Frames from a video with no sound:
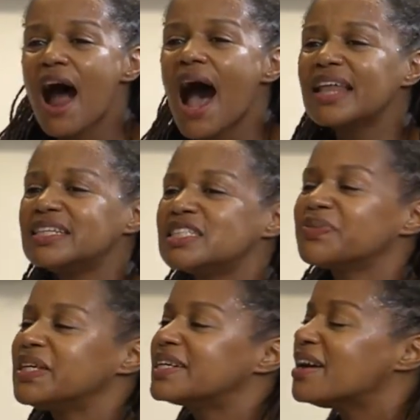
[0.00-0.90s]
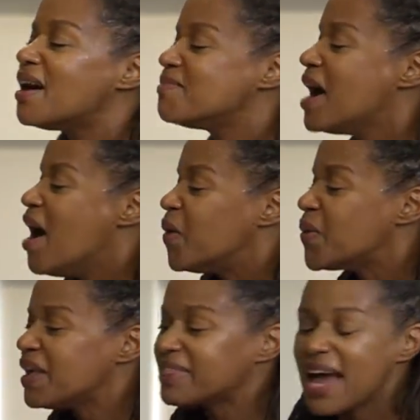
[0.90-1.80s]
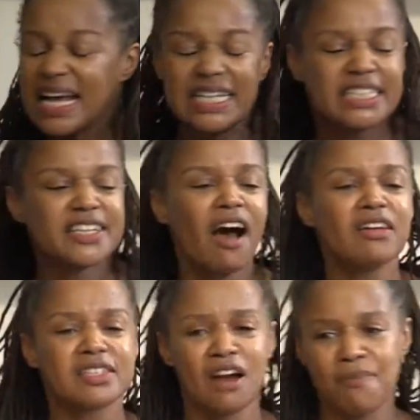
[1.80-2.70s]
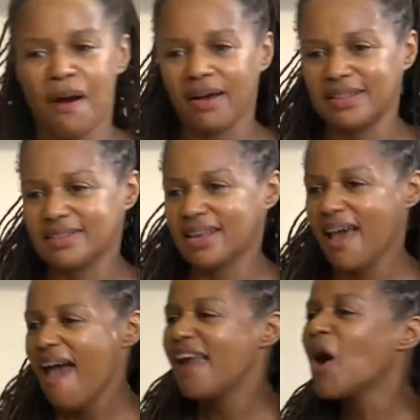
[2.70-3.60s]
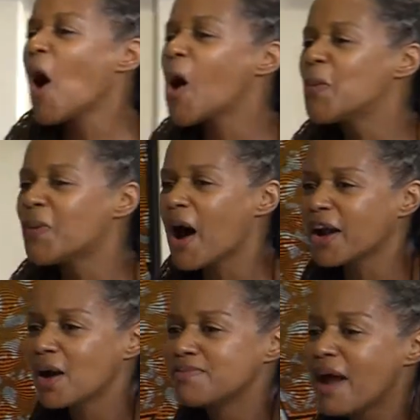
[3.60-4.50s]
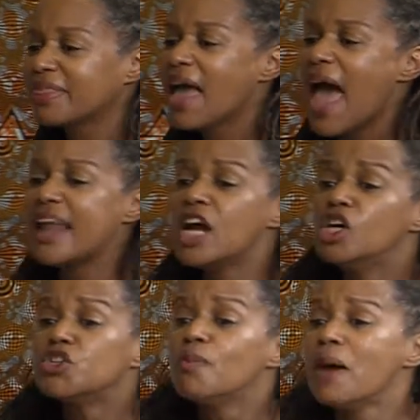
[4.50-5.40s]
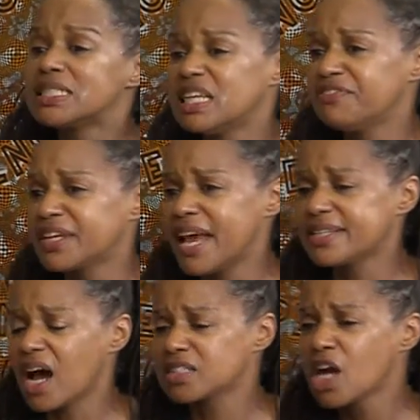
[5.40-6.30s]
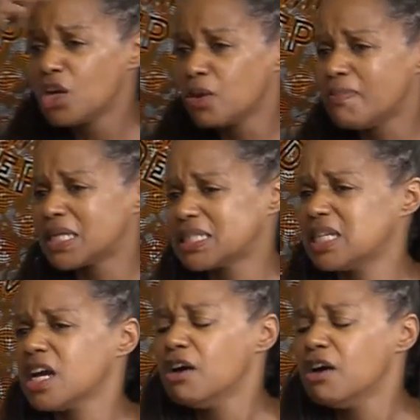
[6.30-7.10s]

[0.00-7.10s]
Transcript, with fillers: islands, we come with shells in our pockets and hope on our breath. And "you mustn't forget us, you mustn't